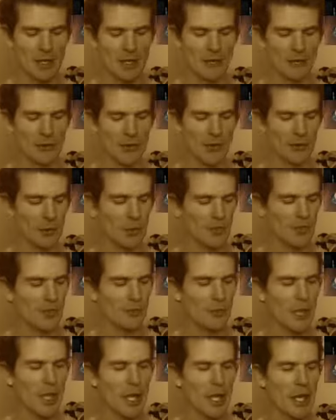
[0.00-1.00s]
So that's what
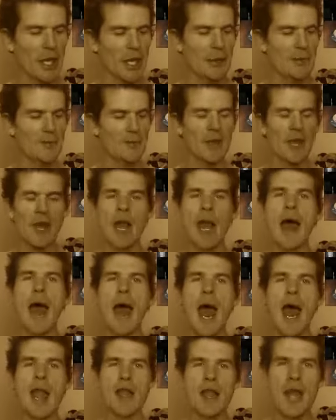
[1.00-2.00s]
she's been eating.
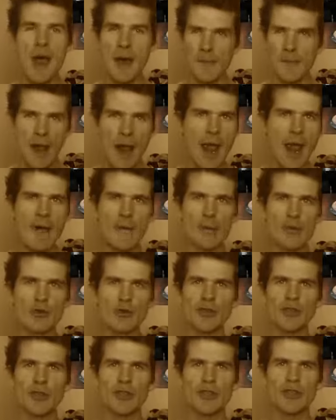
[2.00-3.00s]
And never
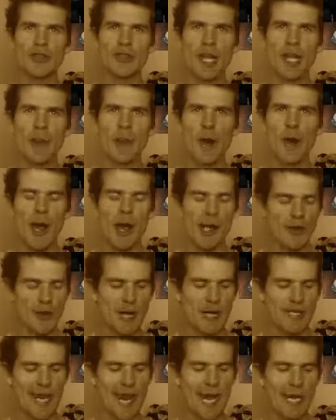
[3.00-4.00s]
ever restricts
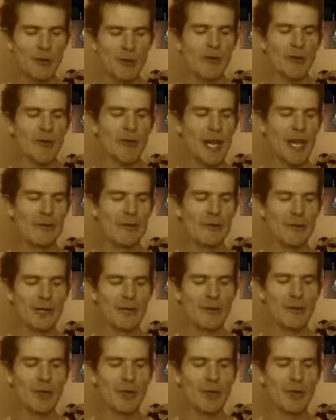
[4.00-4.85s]
carbohydrate calories ever.